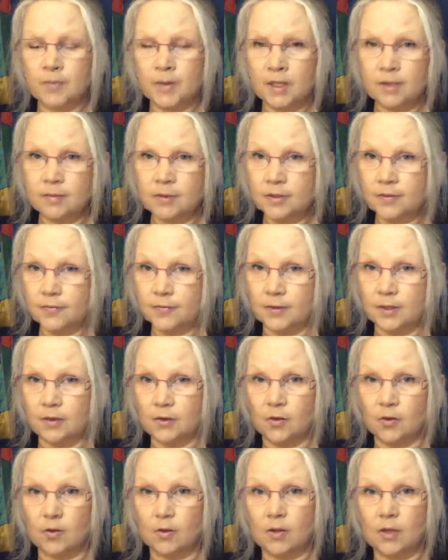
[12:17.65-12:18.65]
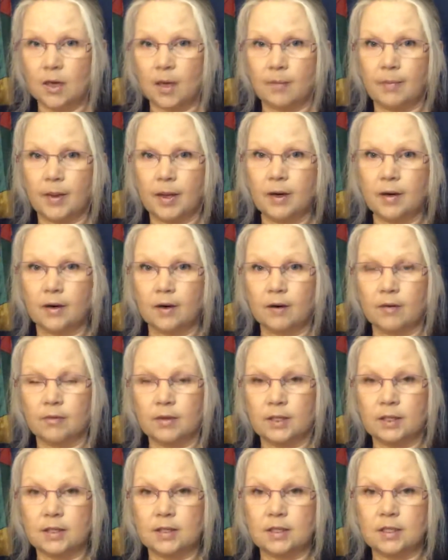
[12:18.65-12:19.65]
able to feel a whole lot better with
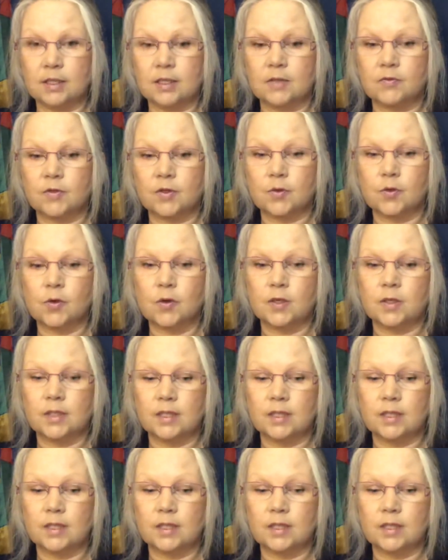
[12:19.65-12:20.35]
the Six of Swords,